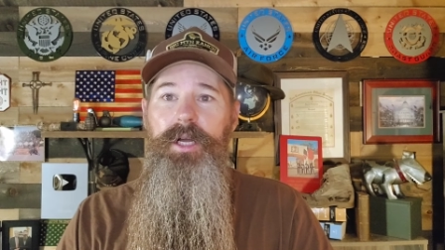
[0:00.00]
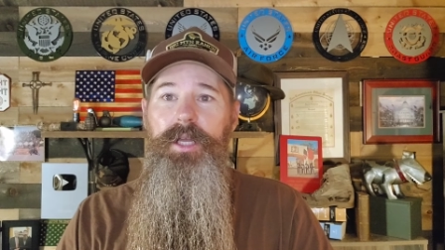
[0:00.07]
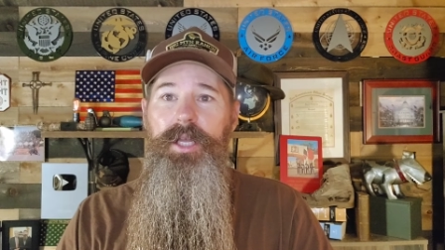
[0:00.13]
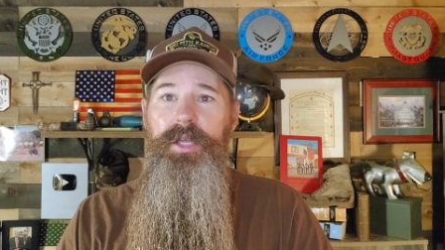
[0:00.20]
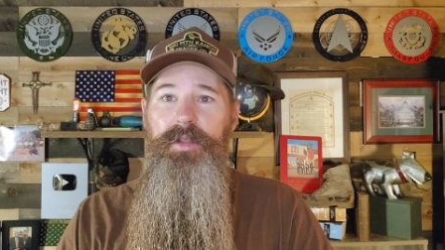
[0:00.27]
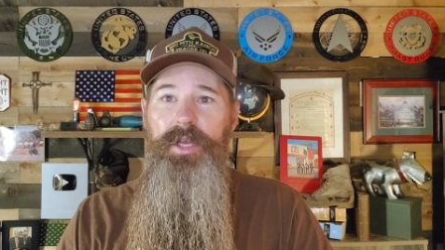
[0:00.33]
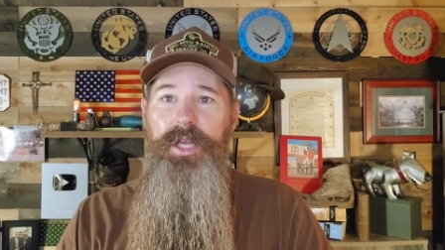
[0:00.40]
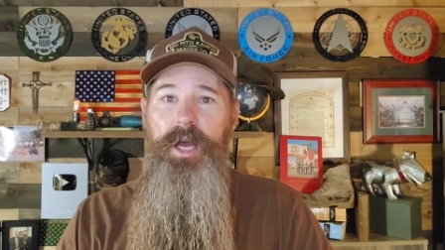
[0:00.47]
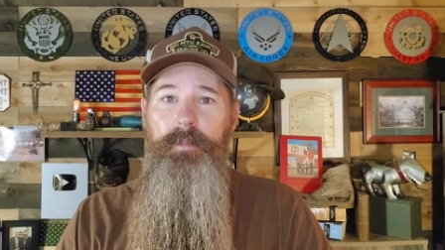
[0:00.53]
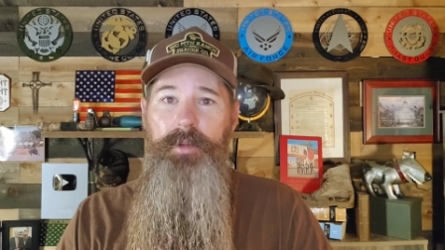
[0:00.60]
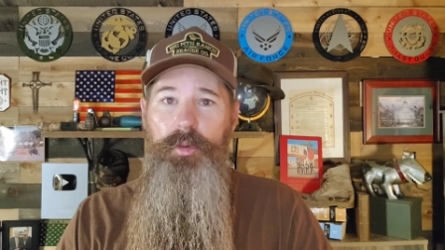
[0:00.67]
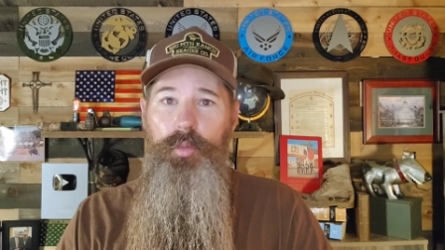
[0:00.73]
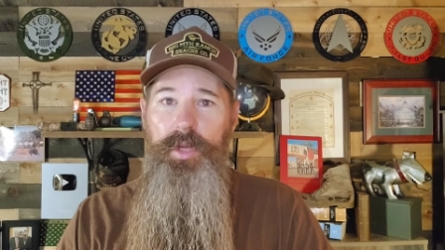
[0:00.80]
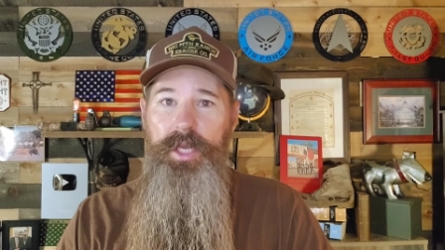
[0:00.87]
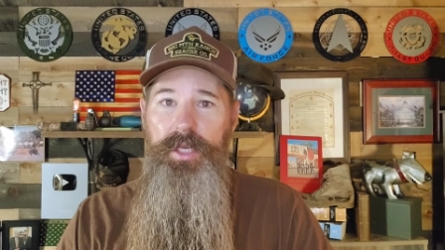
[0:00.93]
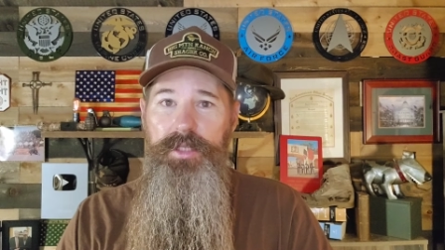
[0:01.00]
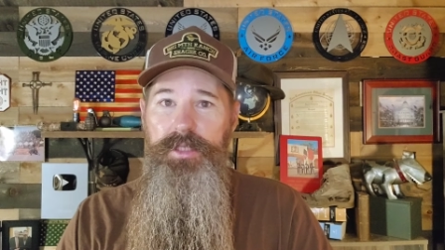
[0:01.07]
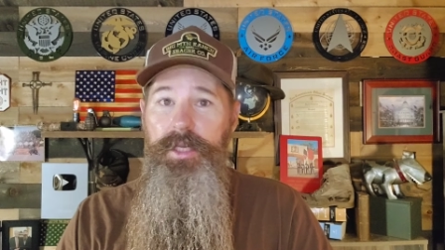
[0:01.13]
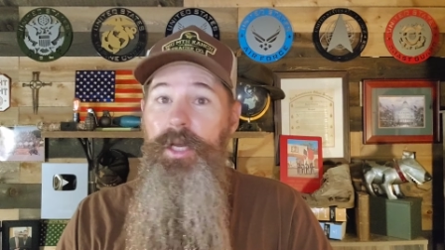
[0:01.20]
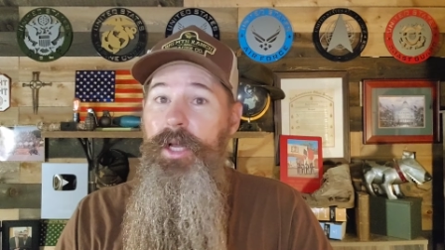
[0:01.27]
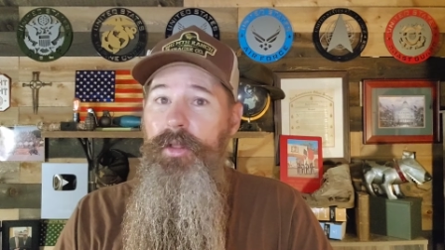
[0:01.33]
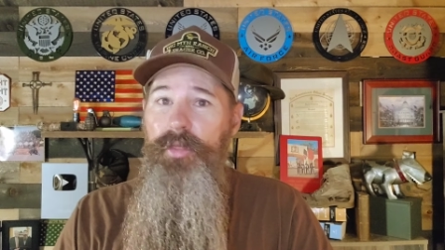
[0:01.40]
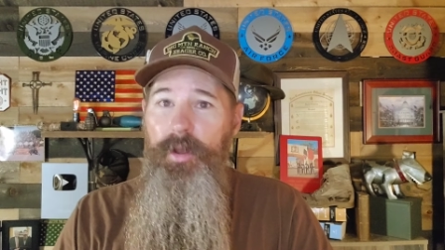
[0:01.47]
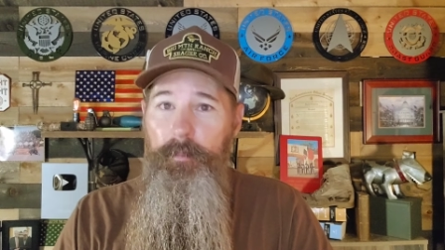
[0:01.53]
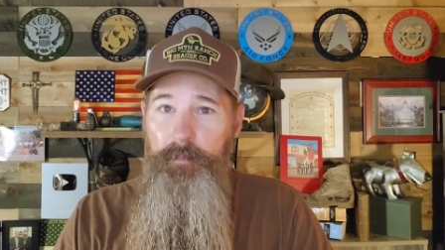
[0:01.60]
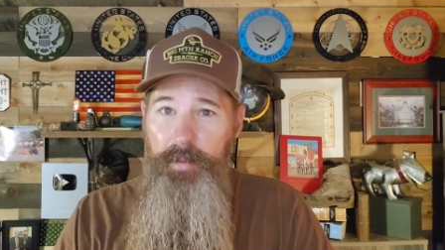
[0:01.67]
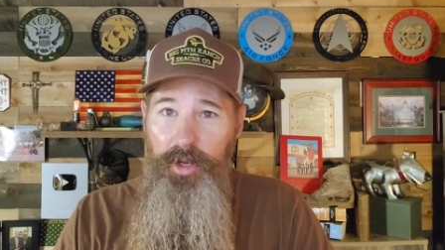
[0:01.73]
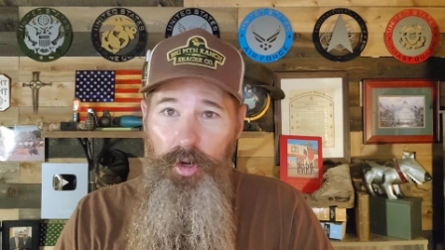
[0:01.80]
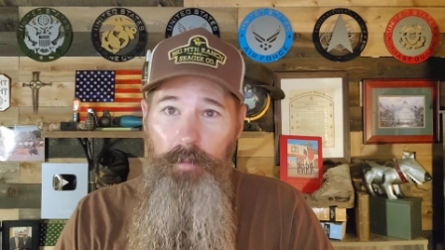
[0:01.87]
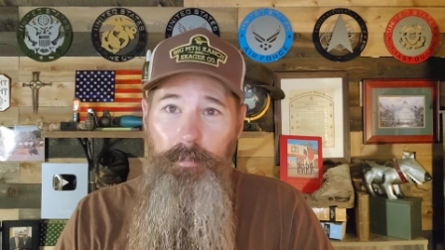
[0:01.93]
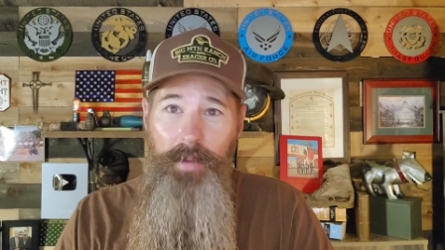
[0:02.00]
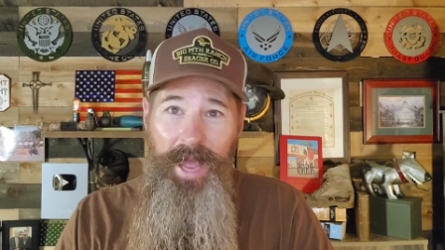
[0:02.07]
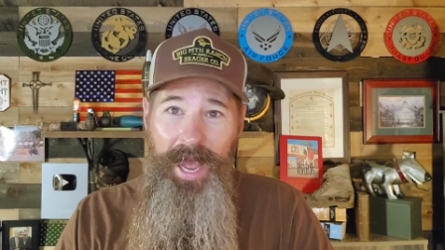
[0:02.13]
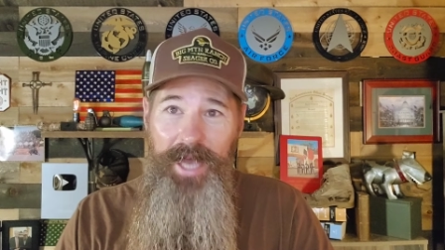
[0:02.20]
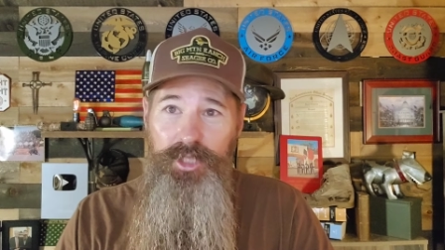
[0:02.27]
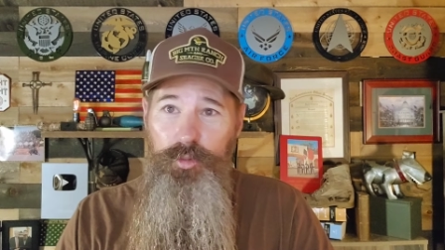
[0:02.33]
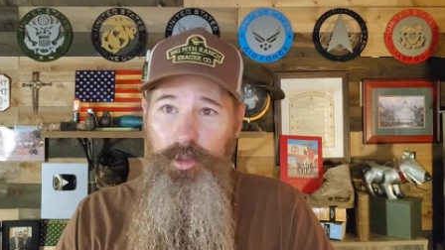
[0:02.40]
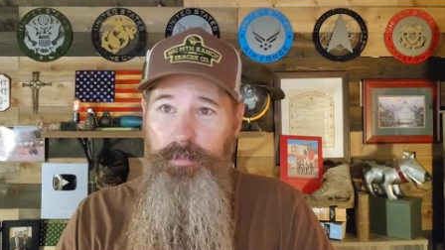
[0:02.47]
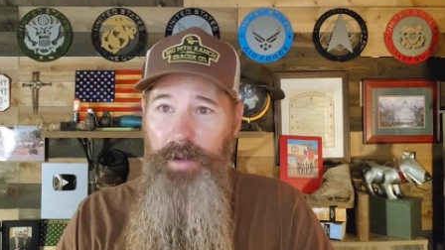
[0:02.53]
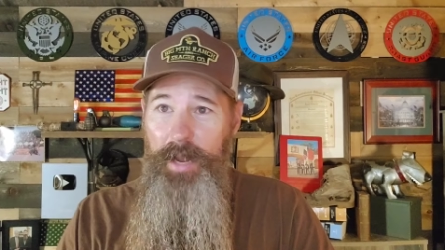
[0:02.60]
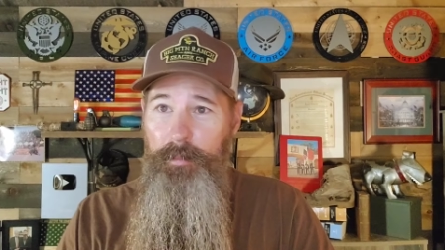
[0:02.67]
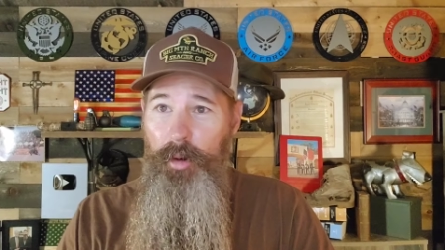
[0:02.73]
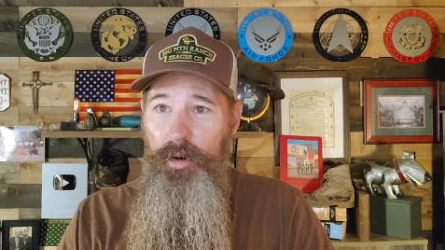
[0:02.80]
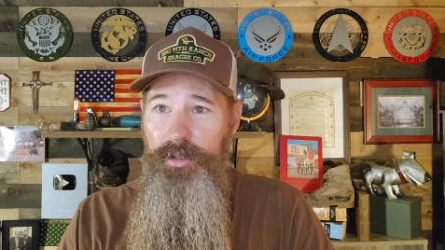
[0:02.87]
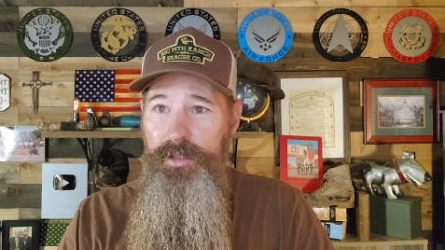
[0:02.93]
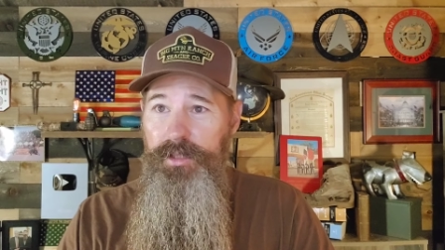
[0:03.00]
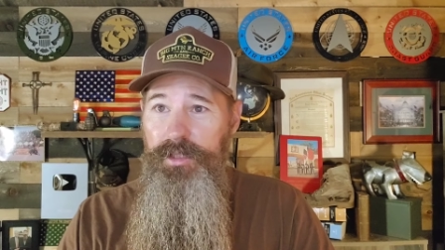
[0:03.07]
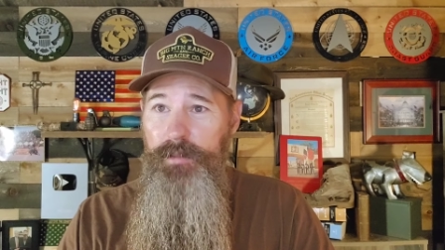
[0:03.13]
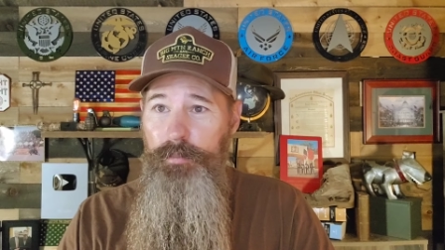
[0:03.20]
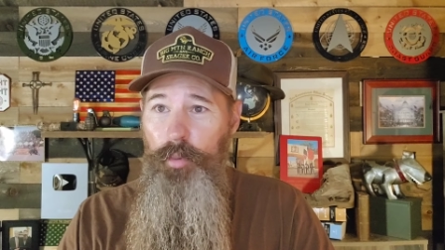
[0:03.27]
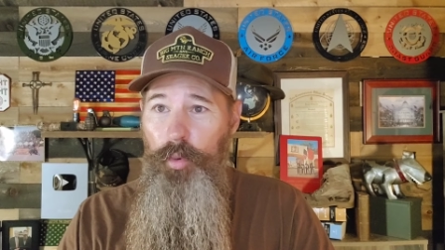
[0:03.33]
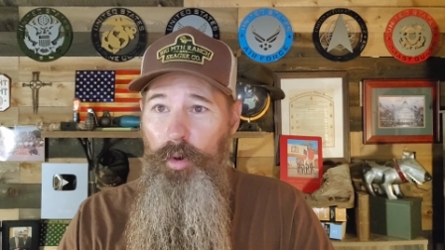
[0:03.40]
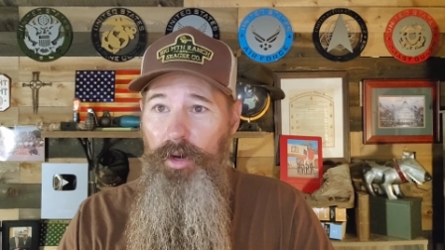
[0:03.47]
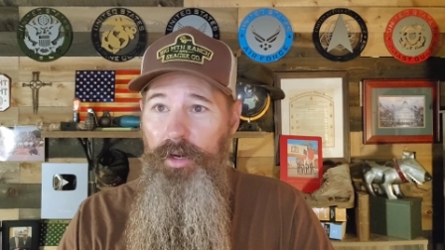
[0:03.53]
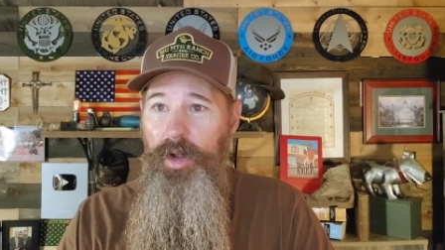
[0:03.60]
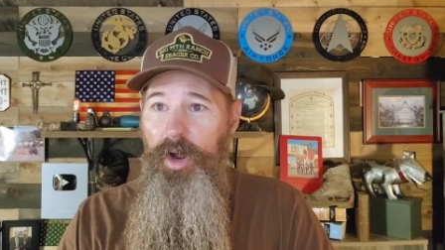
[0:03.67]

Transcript: in the coming weeks. The bill passed with bipartisan support